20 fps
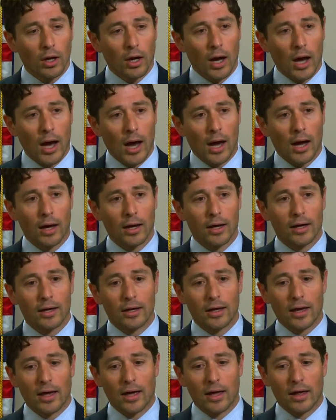uh,
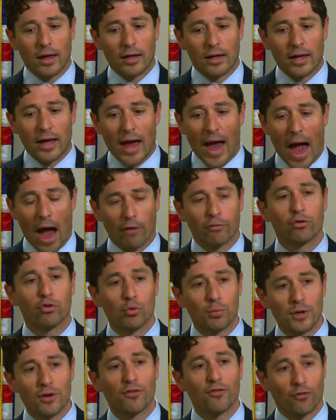have
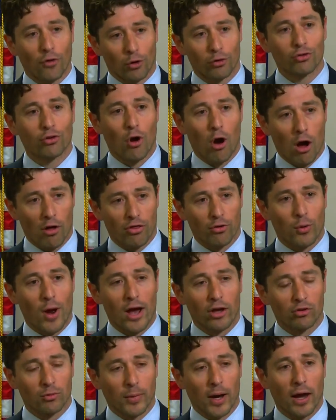to be first
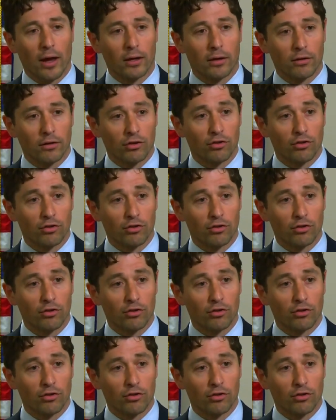authorized by the